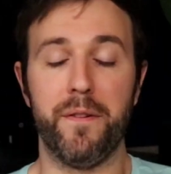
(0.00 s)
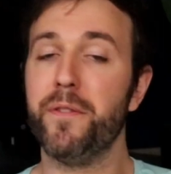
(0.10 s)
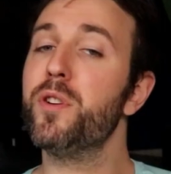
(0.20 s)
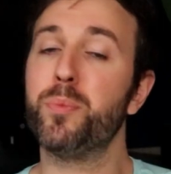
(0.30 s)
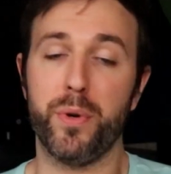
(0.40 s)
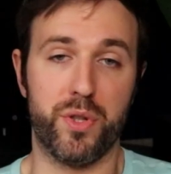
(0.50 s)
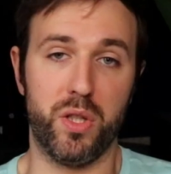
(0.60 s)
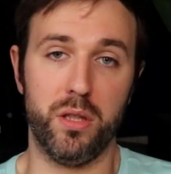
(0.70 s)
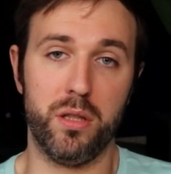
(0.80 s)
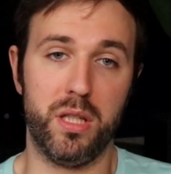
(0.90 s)
The first
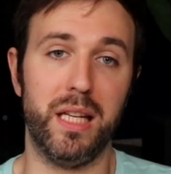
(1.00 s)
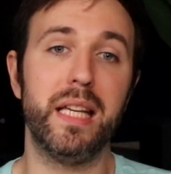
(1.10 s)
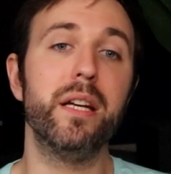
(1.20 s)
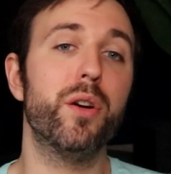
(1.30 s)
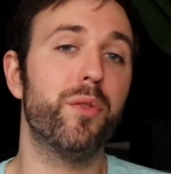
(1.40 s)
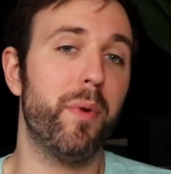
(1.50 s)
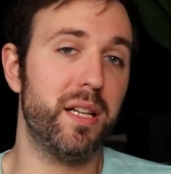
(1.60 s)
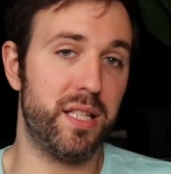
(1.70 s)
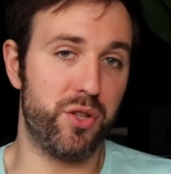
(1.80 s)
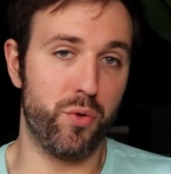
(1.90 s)
person to hear of
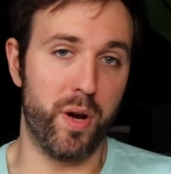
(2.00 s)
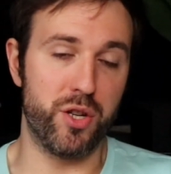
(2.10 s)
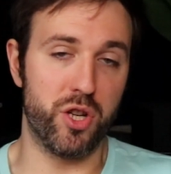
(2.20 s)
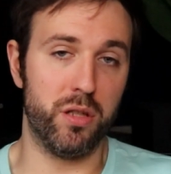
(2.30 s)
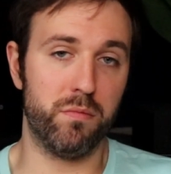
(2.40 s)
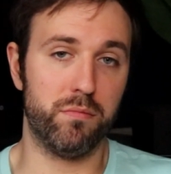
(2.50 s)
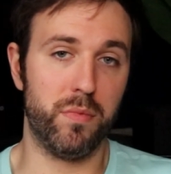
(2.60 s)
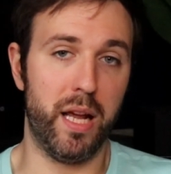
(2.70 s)
my situation